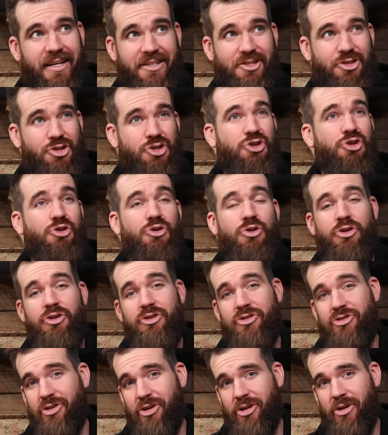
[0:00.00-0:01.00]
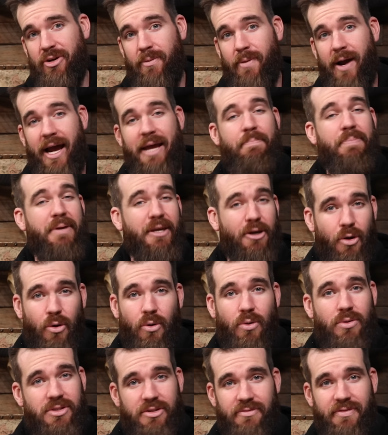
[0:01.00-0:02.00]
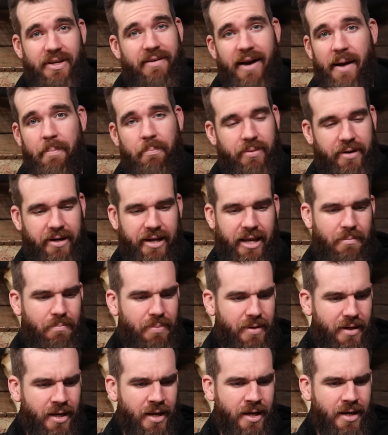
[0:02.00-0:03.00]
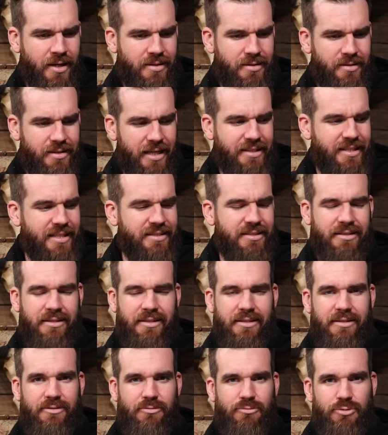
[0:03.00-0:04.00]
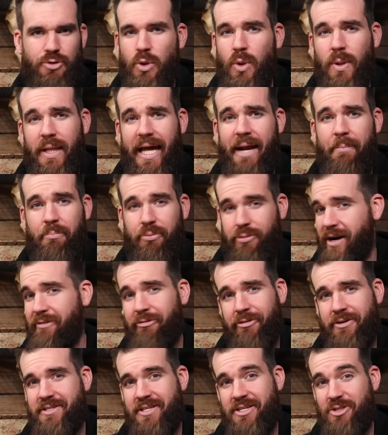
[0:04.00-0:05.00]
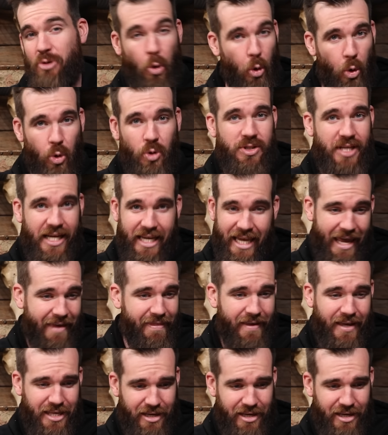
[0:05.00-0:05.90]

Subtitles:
skewed a certain way because of their upbringing, but that doesn't rule out preferences altogether,